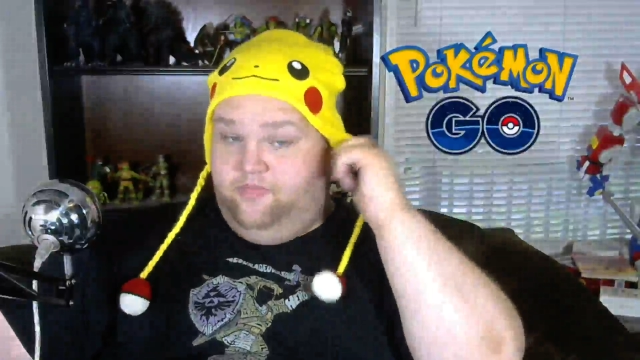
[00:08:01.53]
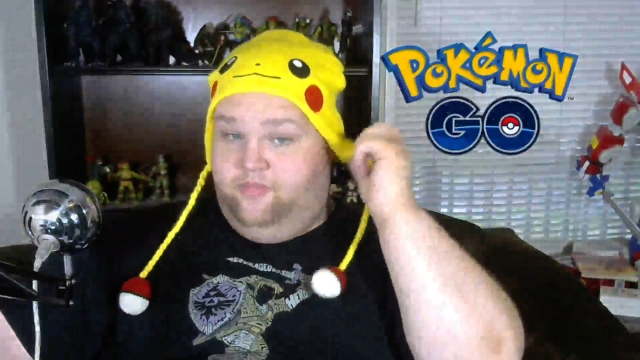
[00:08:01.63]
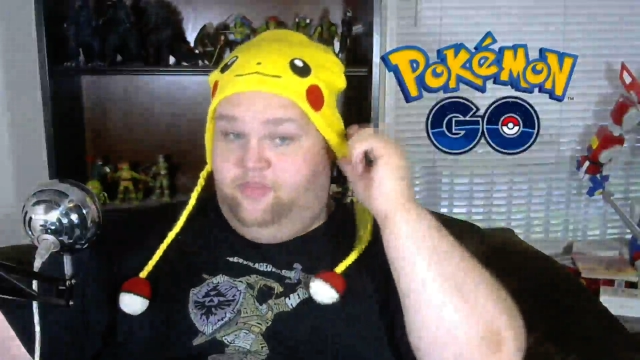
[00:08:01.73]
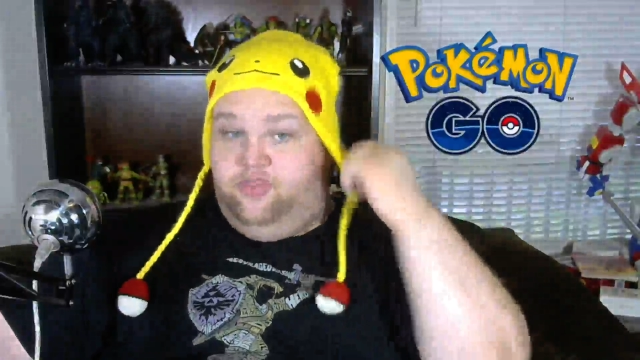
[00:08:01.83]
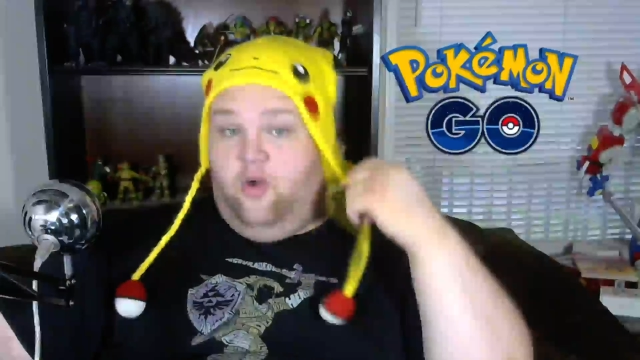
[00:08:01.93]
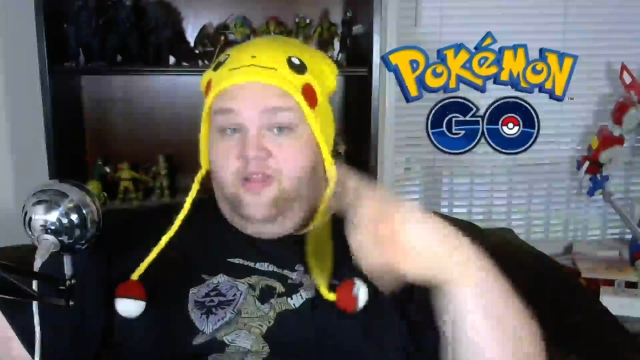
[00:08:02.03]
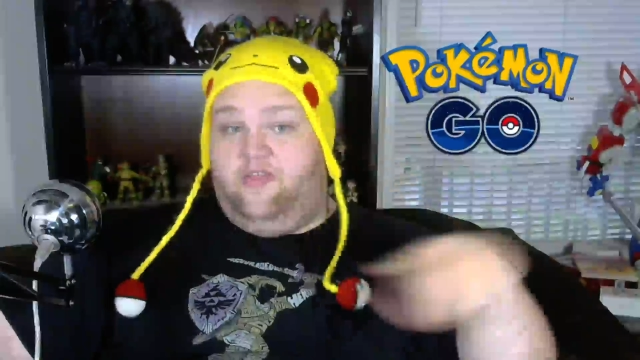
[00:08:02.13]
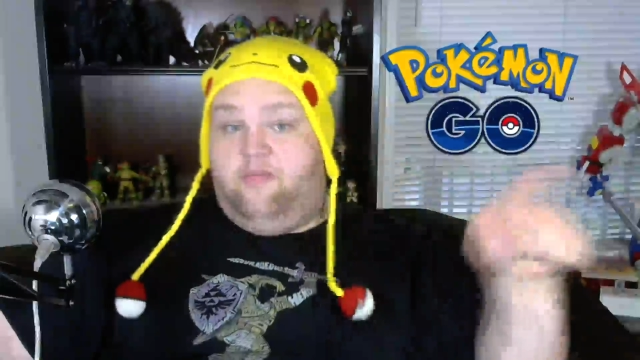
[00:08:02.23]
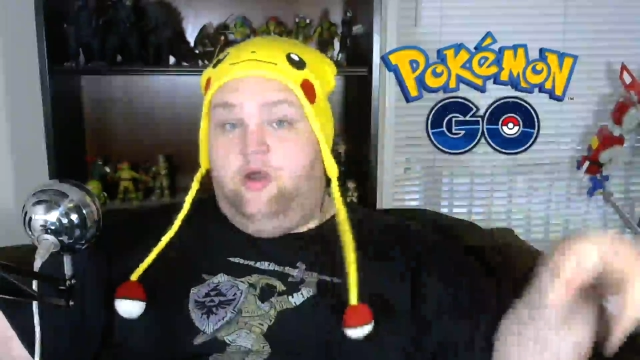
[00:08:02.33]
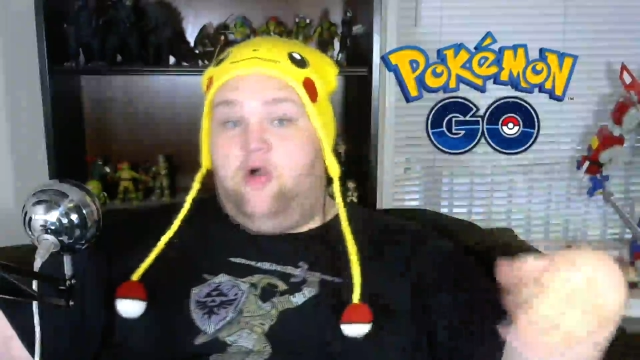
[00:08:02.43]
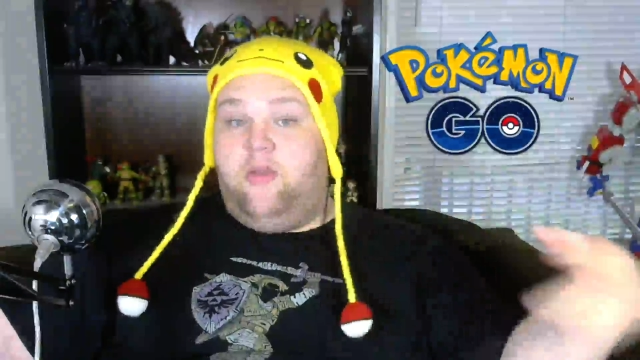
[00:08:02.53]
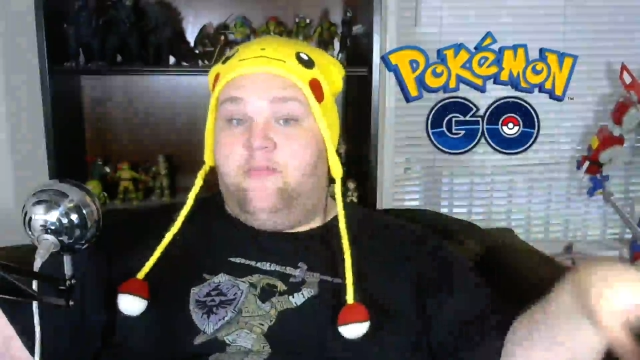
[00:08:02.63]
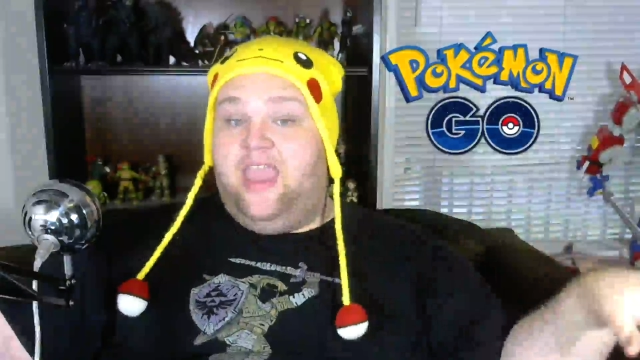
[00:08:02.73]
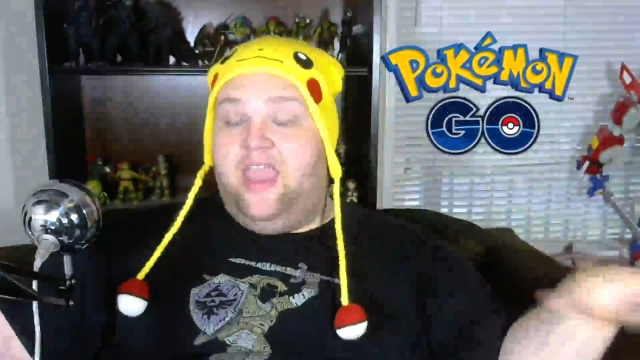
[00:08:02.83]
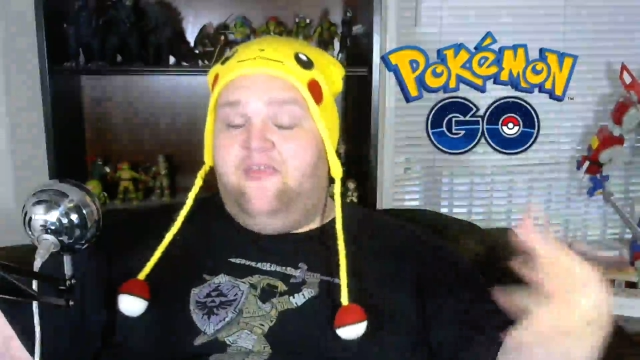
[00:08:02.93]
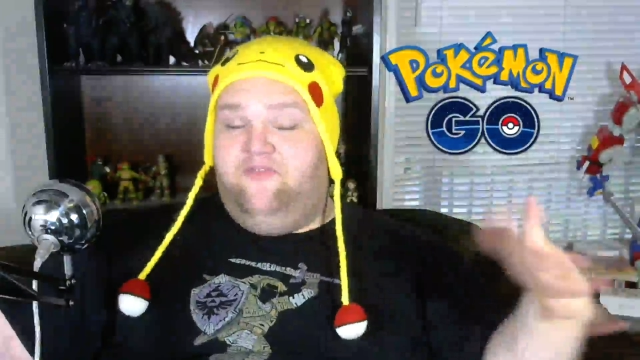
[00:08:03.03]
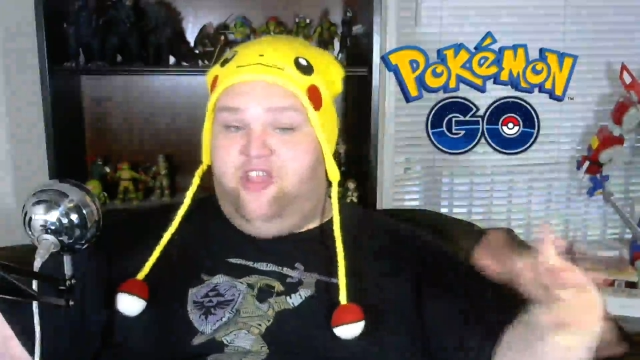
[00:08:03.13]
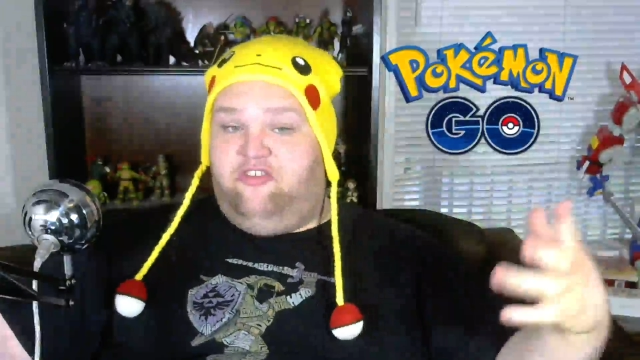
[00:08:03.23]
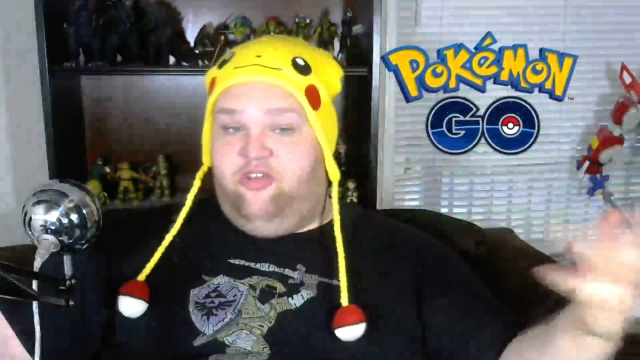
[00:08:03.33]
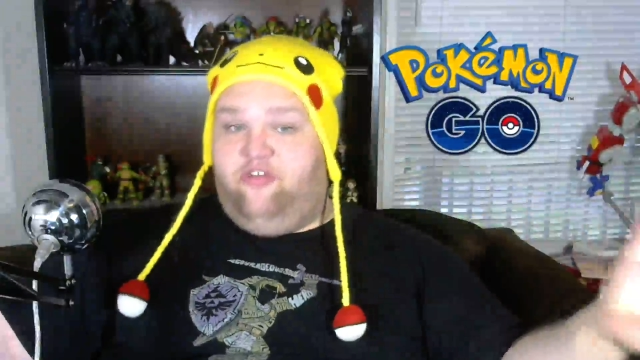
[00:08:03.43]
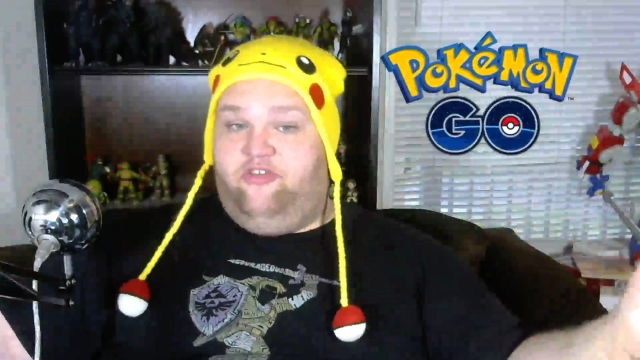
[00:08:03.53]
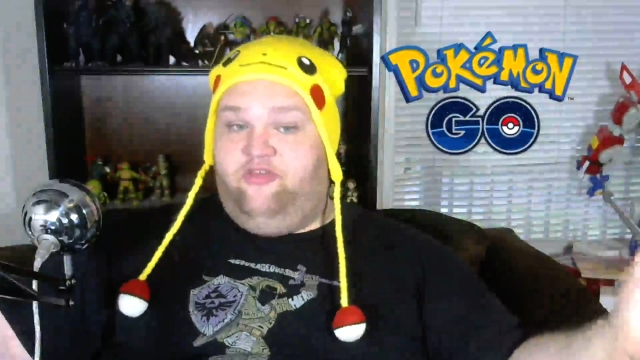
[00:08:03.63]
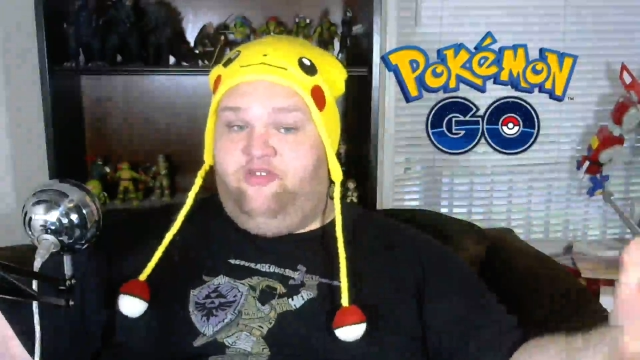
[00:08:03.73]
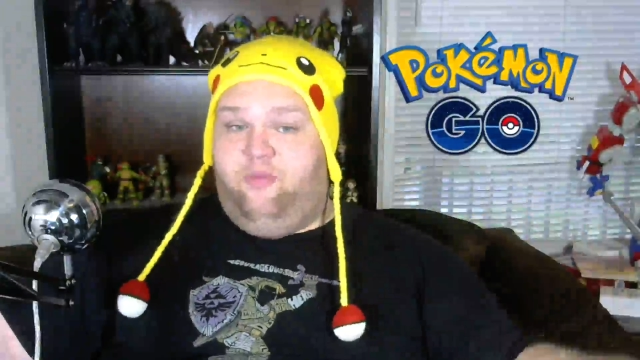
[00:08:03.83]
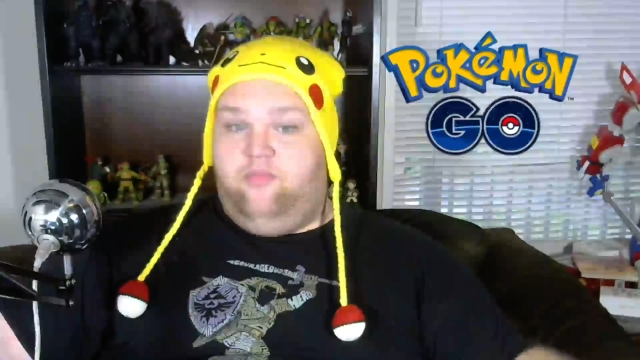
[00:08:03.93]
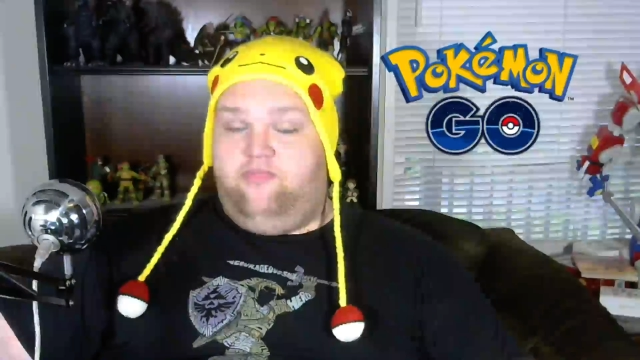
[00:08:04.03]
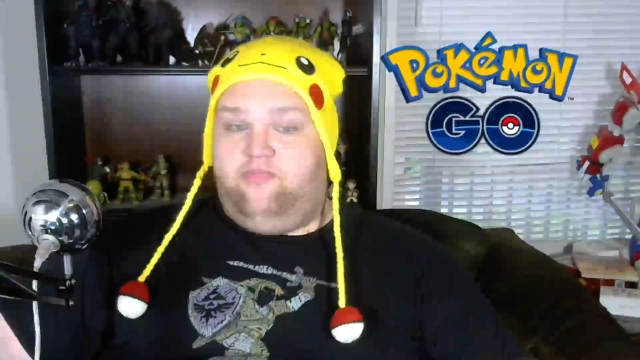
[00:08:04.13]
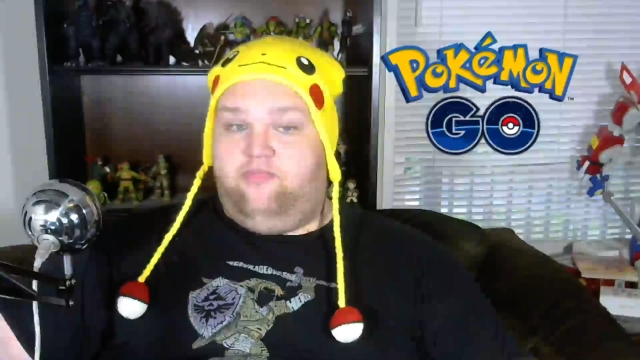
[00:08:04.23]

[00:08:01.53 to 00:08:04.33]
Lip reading: Throw in some Poke-Me features from